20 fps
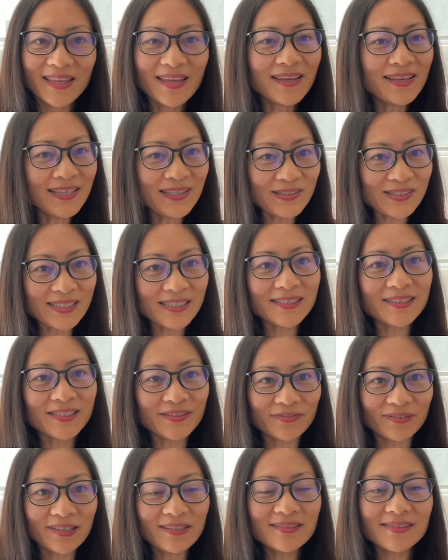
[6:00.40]
You see the
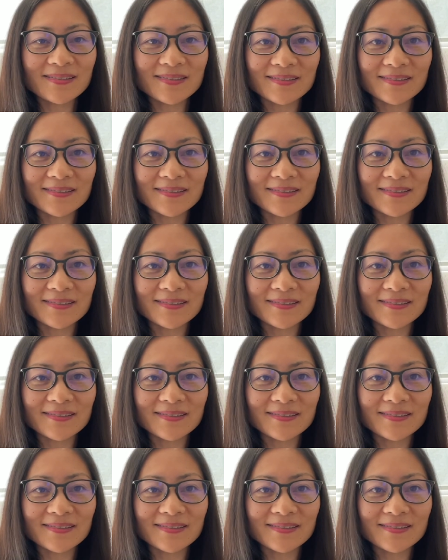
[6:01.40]
difference?